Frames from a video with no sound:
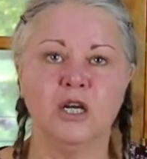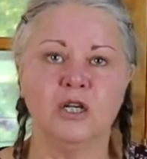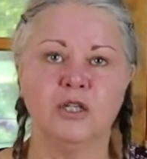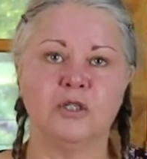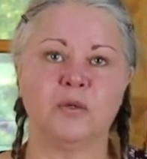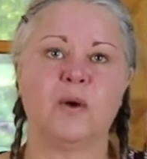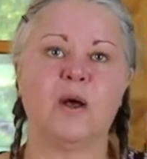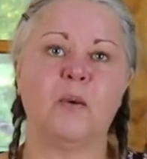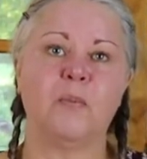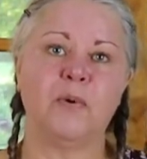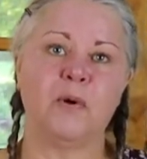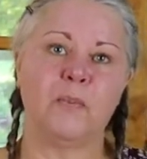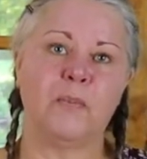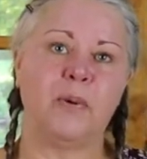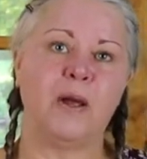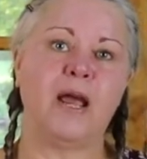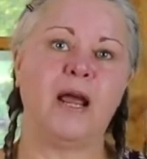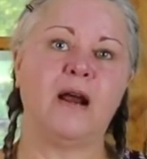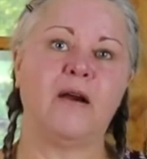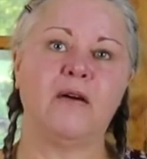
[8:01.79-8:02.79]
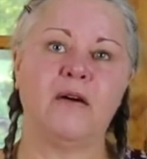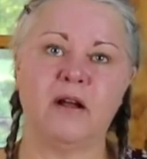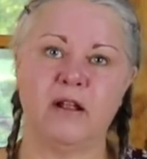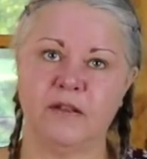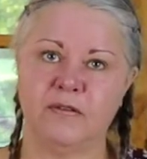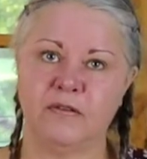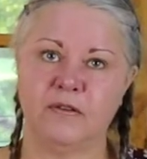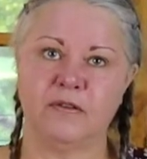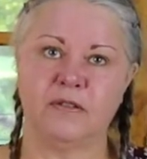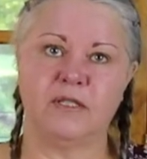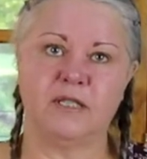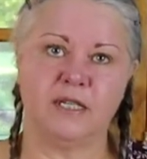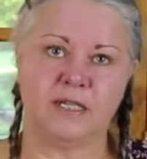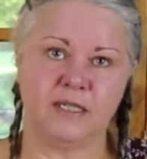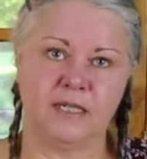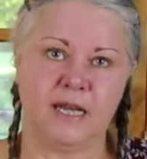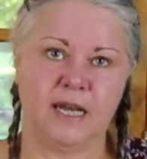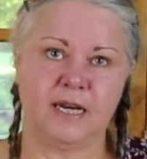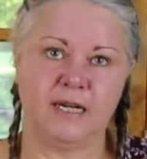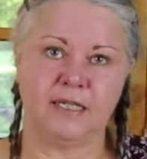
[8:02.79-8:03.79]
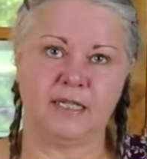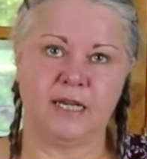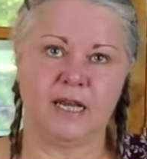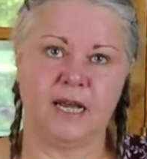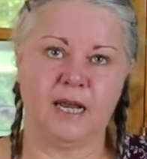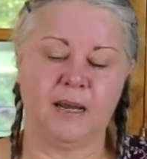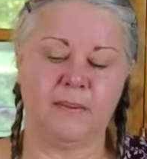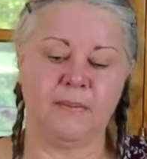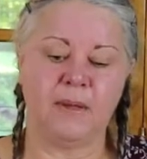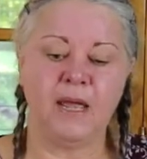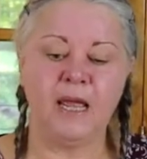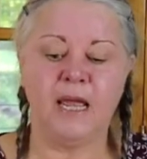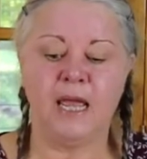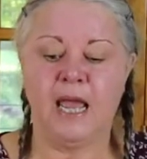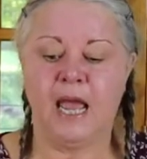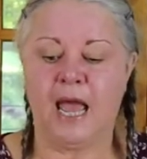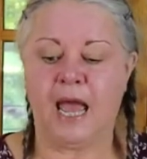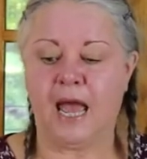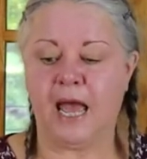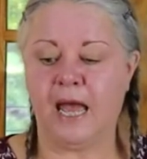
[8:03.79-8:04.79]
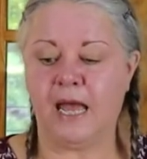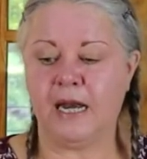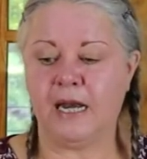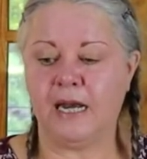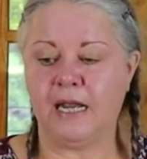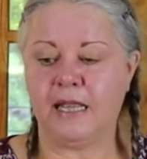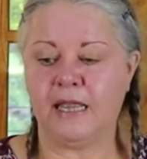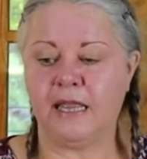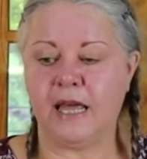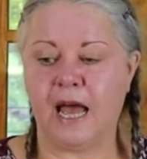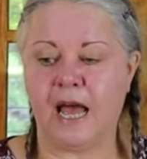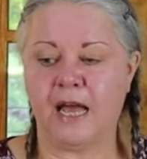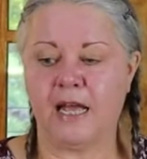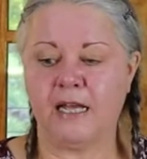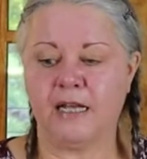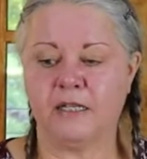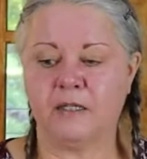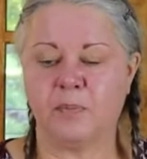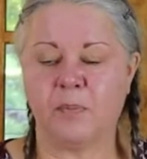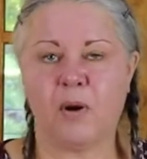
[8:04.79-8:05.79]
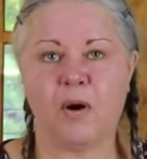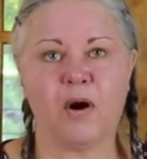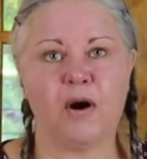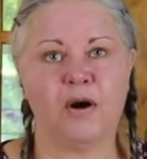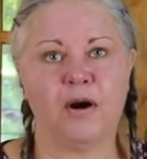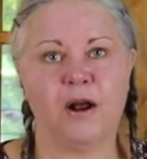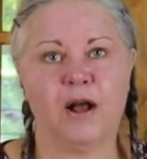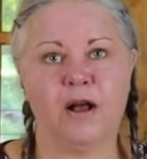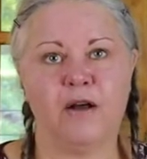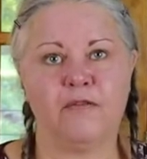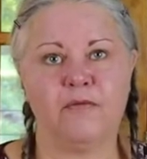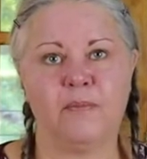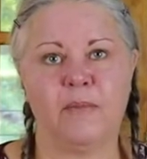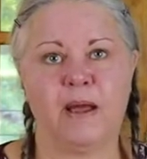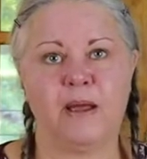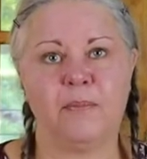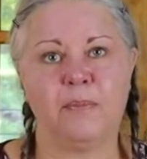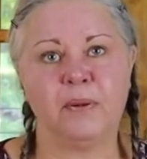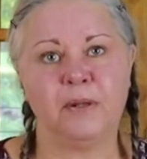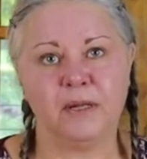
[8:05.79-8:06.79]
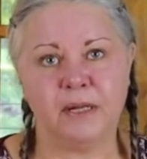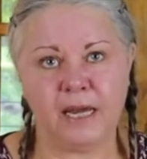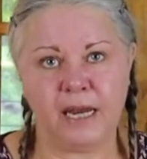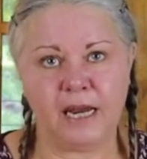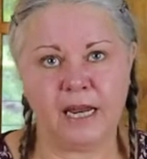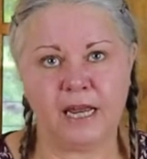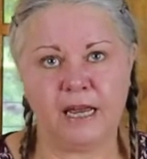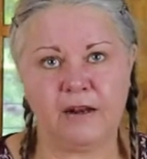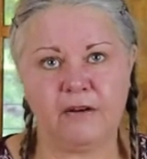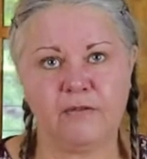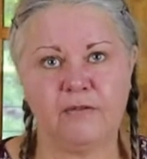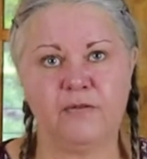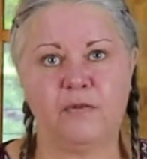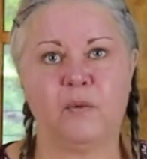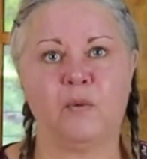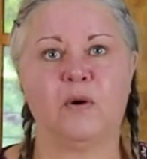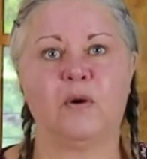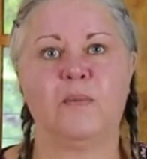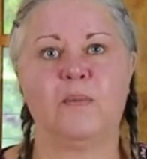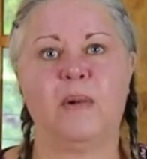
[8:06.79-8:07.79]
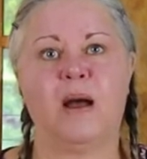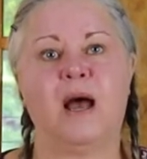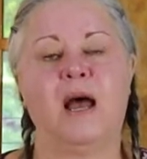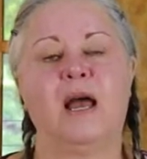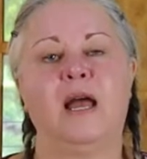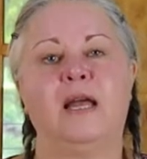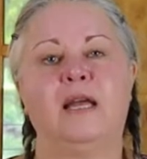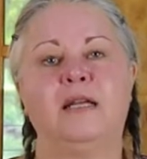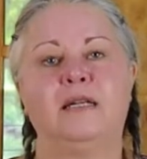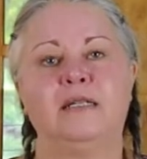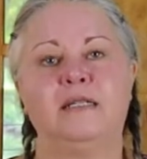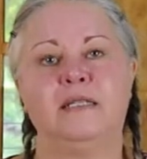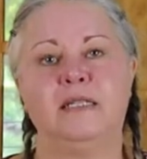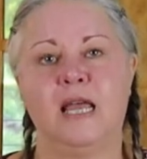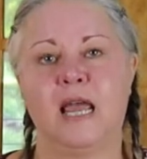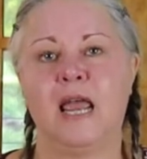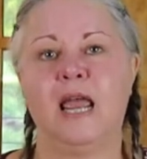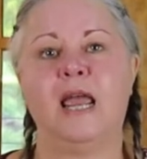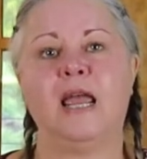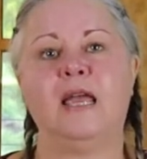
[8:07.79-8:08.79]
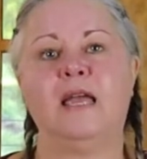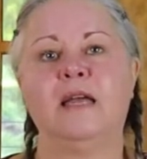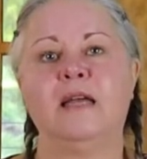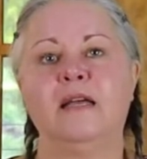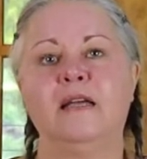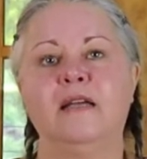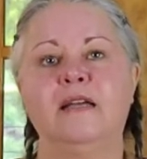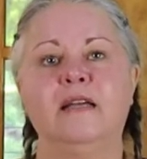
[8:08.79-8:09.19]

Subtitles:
So I'll prepare all of those things ahead of time, and that is part of my plan for my day,